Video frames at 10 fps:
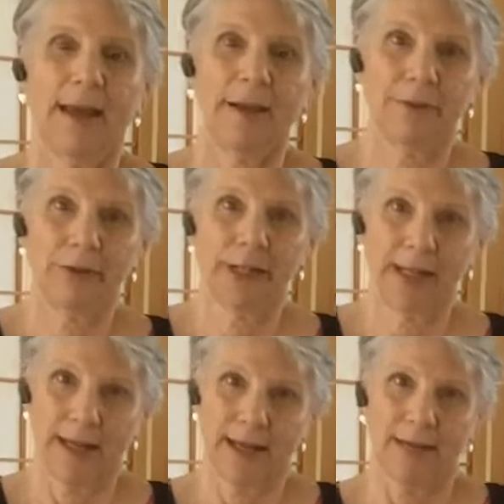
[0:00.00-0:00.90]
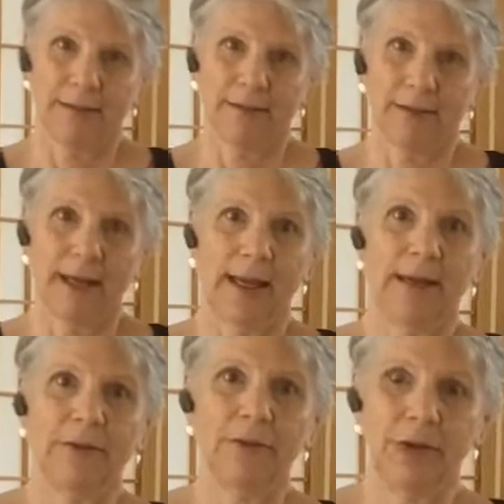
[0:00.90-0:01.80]
Every day,
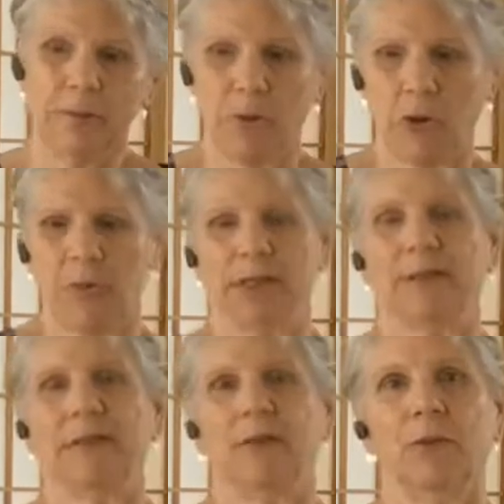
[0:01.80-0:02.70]
every moment,